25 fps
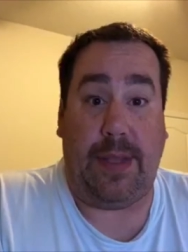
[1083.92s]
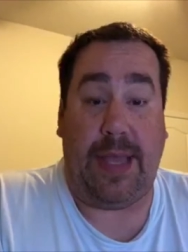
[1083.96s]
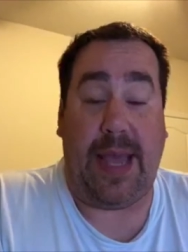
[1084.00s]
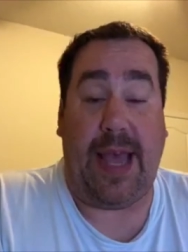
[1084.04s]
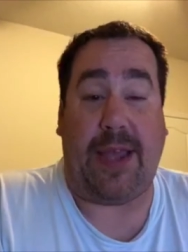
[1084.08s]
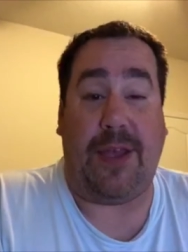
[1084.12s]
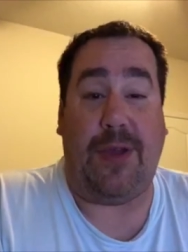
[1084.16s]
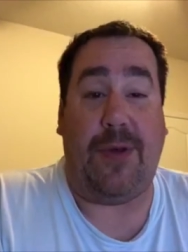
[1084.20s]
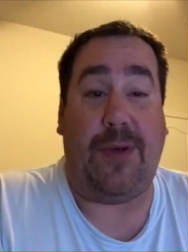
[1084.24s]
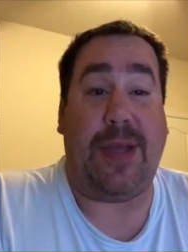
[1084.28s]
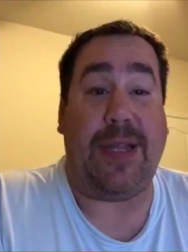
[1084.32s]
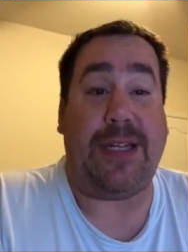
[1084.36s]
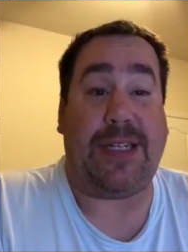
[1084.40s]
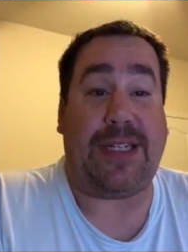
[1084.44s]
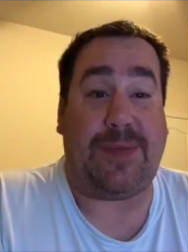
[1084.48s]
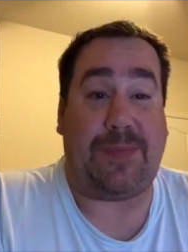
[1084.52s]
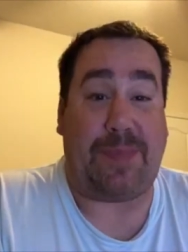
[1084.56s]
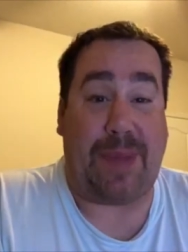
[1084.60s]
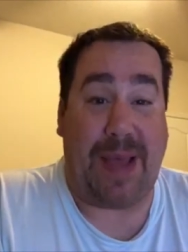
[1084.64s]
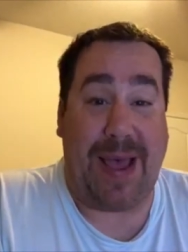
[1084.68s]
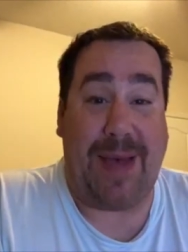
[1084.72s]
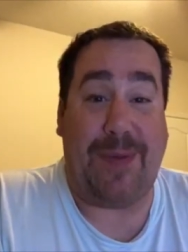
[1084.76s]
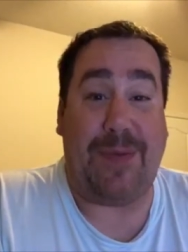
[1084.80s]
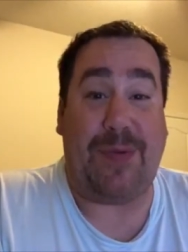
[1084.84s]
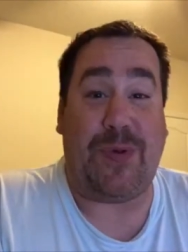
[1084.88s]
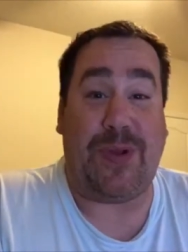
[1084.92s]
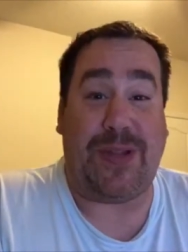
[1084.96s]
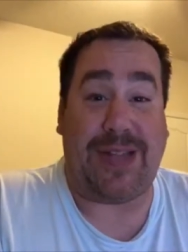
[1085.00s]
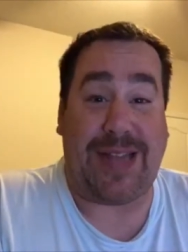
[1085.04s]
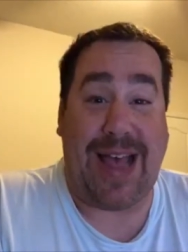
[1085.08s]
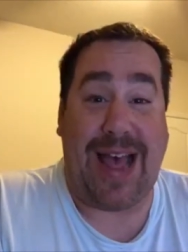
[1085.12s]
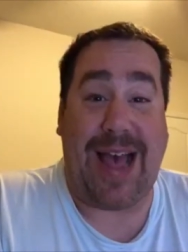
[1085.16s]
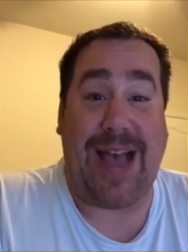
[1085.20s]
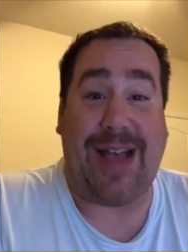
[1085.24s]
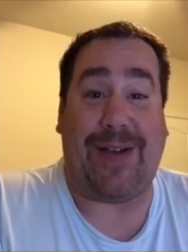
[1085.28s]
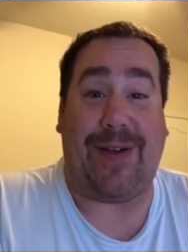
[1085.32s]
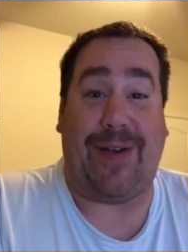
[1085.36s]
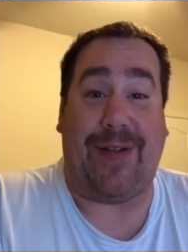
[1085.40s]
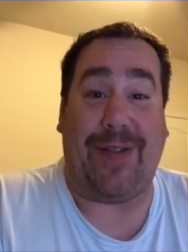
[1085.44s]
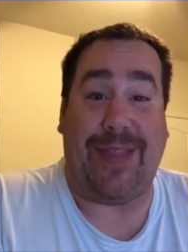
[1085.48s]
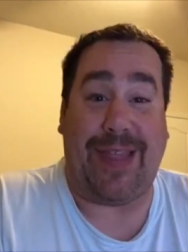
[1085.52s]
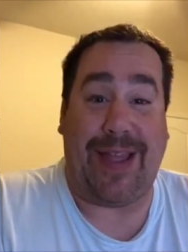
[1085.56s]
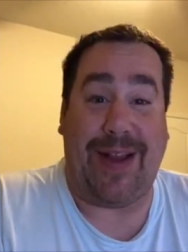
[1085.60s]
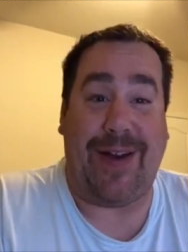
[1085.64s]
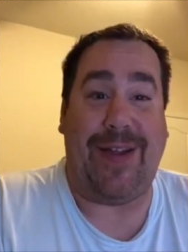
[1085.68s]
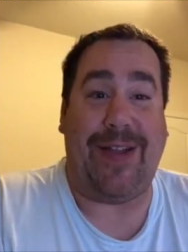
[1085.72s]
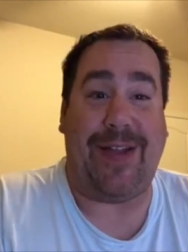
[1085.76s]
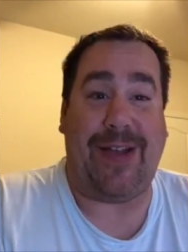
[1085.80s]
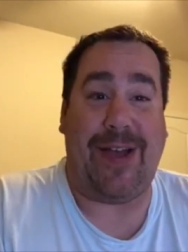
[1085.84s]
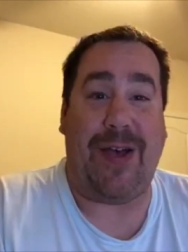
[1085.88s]
Yeah, you get spammed with tackle.
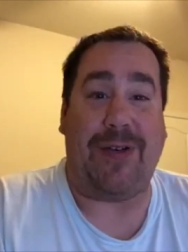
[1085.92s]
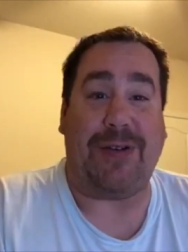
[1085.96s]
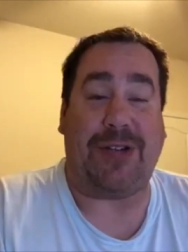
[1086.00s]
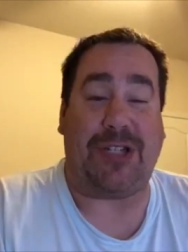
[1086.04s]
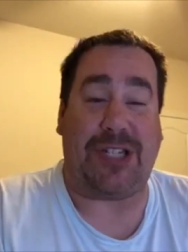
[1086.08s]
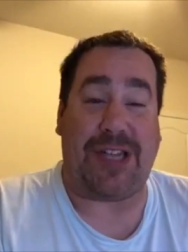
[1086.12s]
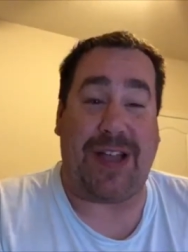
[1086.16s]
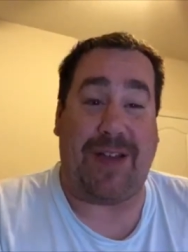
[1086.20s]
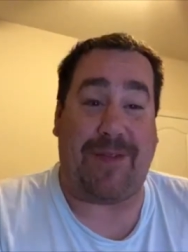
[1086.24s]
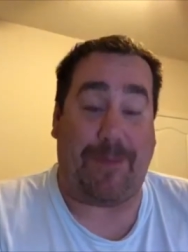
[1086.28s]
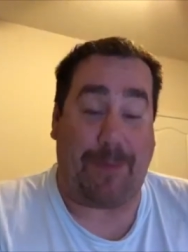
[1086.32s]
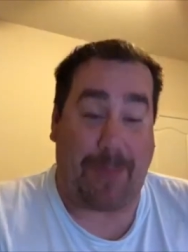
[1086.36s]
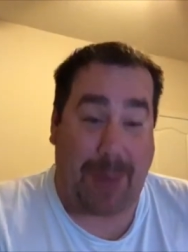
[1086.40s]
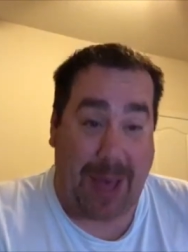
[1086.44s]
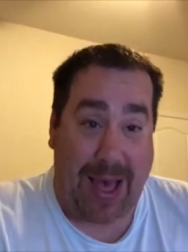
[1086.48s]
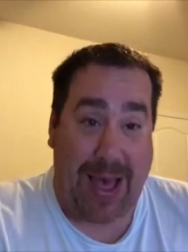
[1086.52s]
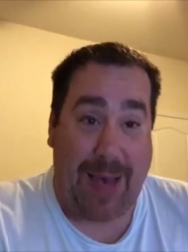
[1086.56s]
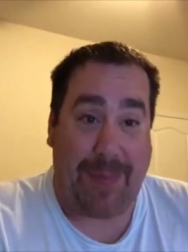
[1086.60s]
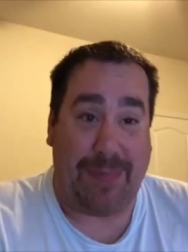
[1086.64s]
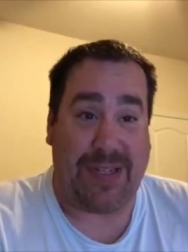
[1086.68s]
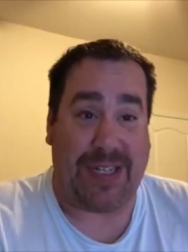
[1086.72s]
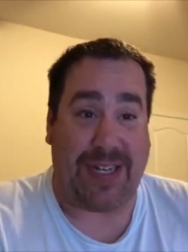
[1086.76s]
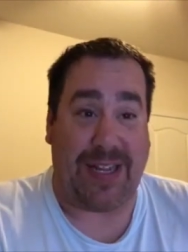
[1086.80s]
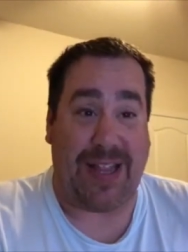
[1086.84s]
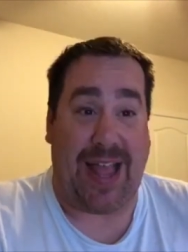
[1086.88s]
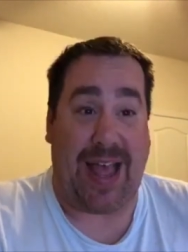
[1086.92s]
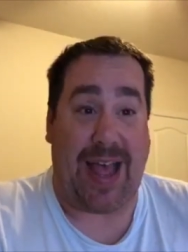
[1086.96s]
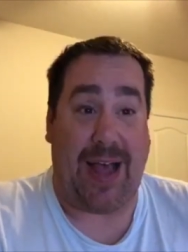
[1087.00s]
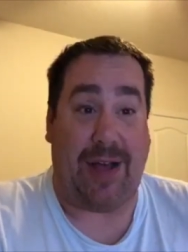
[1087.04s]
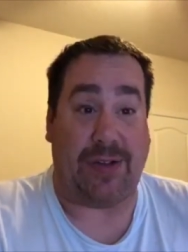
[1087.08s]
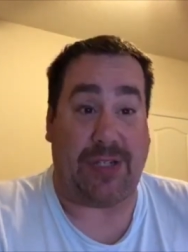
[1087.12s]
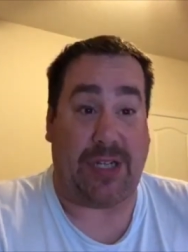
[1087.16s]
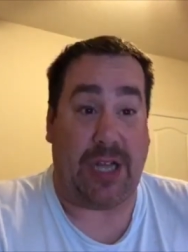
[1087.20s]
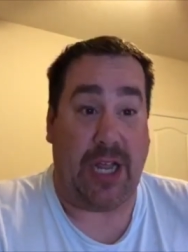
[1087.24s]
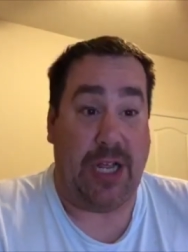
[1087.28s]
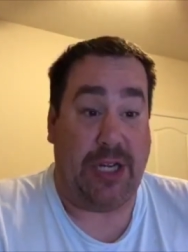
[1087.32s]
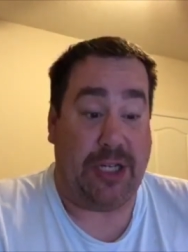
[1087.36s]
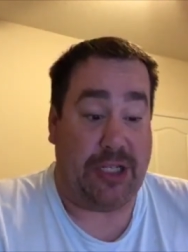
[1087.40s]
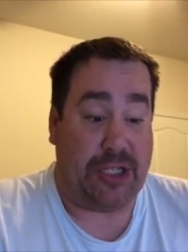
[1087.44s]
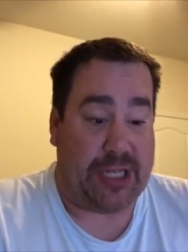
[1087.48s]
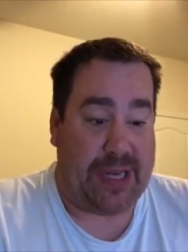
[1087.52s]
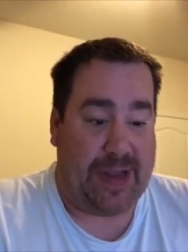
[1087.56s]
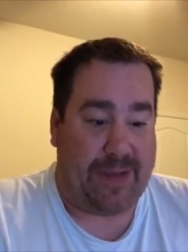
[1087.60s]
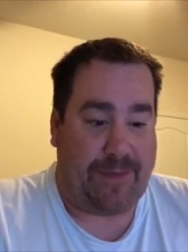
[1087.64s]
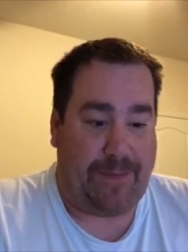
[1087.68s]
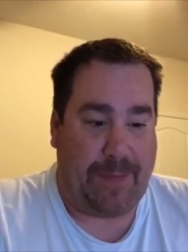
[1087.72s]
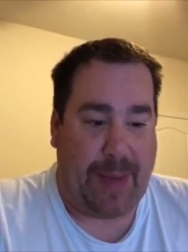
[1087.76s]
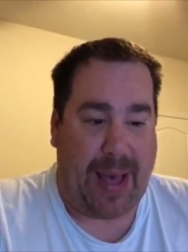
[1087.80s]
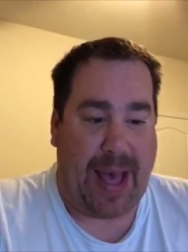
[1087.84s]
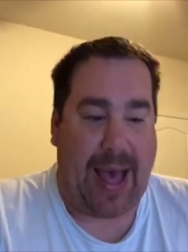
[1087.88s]
There you go. Chef Bob's in the house.
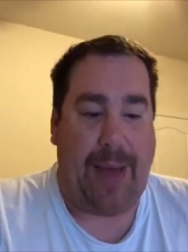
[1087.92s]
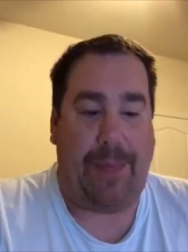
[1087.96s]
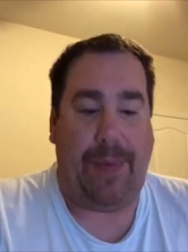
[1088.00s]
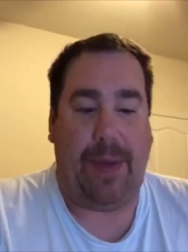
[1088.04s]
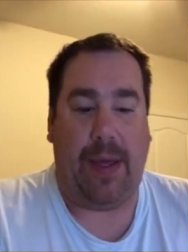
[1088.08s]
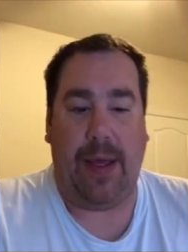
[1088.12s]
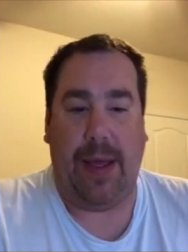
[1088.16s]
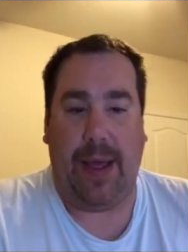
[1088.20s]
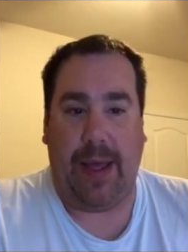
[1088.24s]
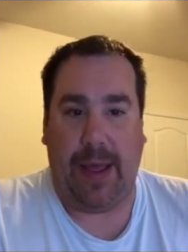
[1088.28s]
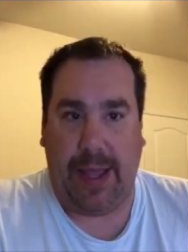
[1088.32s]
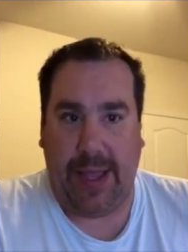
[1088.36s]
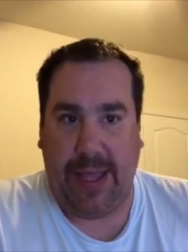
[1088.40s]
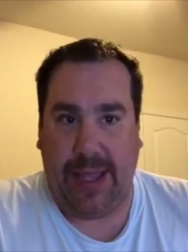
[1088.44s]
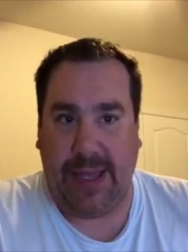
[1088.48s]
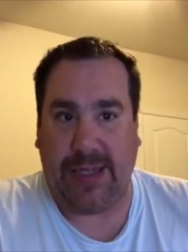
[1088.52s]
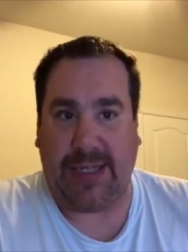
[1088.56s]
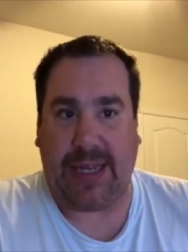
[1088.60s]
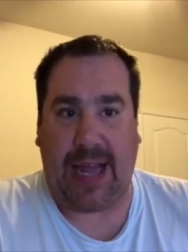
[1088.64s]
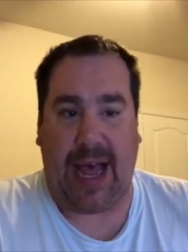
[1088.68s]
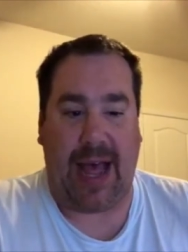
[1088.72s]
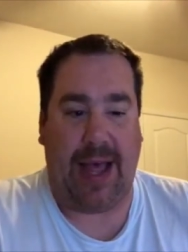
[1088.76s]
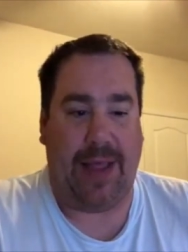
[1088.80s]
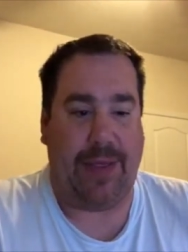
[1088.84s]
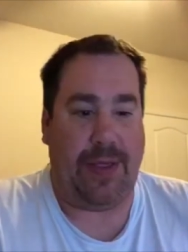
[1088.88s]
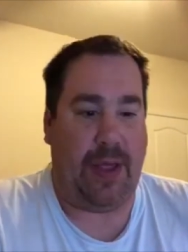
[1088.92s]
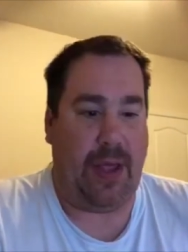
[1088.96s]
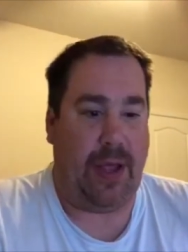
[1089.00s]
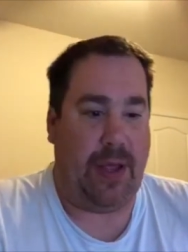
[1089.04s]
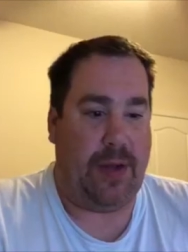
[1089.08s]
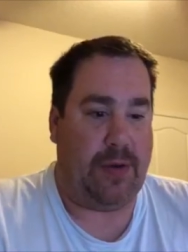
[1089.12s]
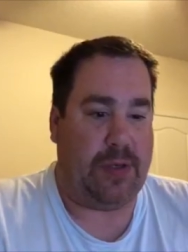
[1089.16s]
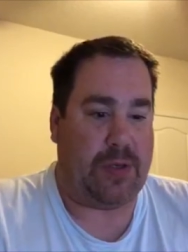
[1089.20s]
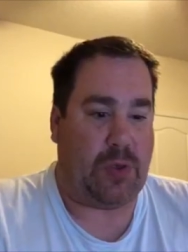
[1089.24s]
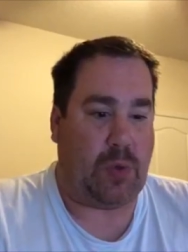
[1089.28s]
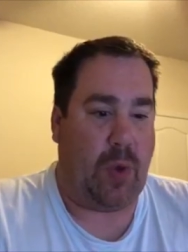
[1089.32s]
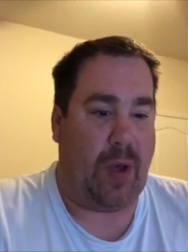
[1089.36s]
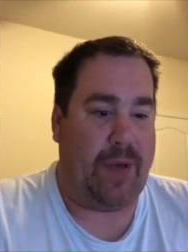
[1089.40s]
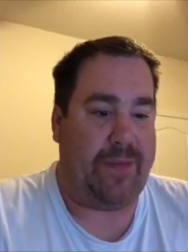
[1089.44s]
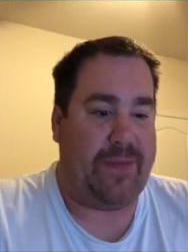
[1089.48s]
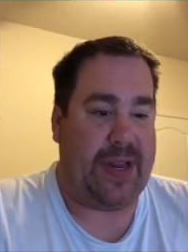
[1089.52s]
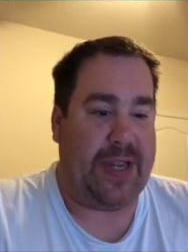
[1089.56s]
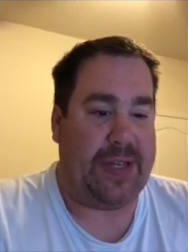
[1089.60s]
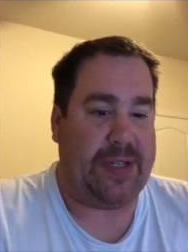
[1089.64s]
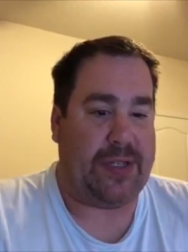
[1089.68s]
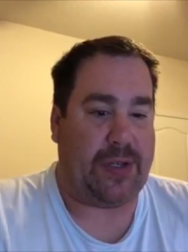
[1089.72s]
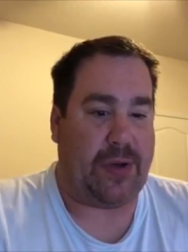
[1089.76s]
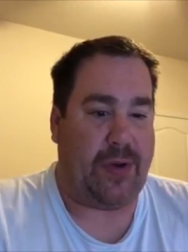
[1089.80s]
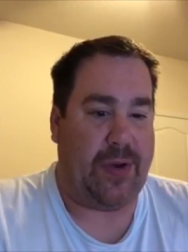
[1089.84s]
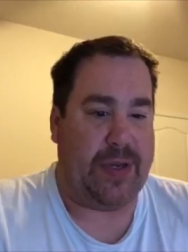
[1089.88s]
Chef Bob is on the 12
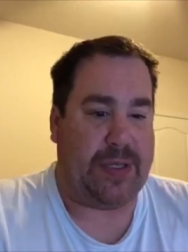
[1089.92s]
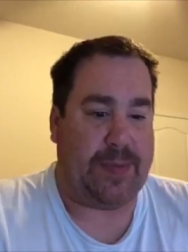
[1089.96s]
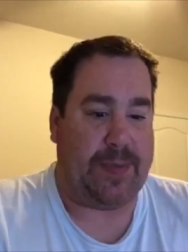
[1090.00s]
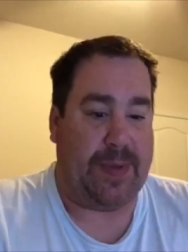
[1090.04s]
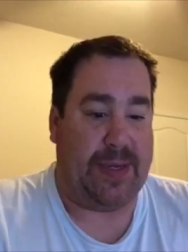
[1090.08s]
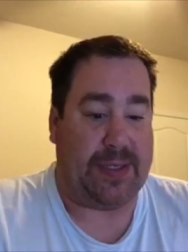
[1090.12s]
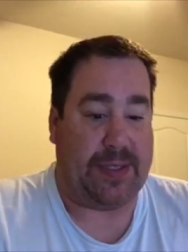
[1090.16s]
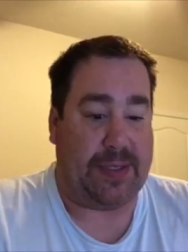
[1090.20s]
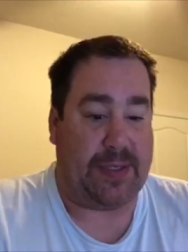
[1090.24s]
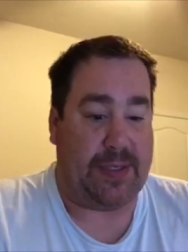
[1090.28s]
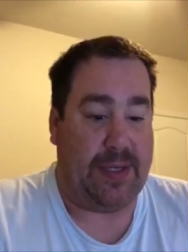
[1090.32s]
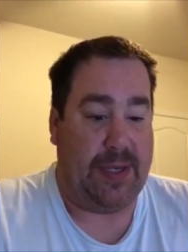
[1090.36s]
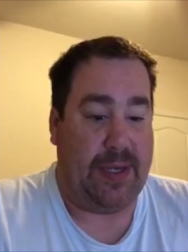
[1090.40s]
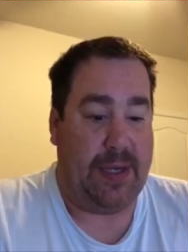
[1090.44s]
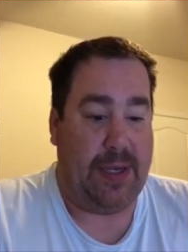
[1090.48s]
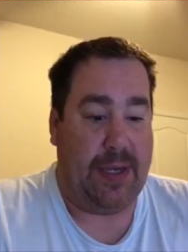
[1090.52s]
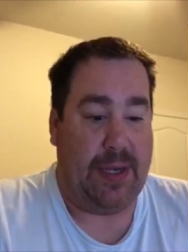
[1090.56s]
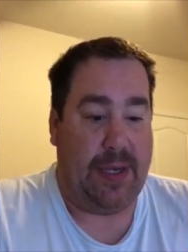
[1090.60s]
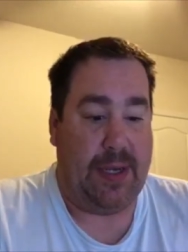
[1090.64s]
Days of Christmas.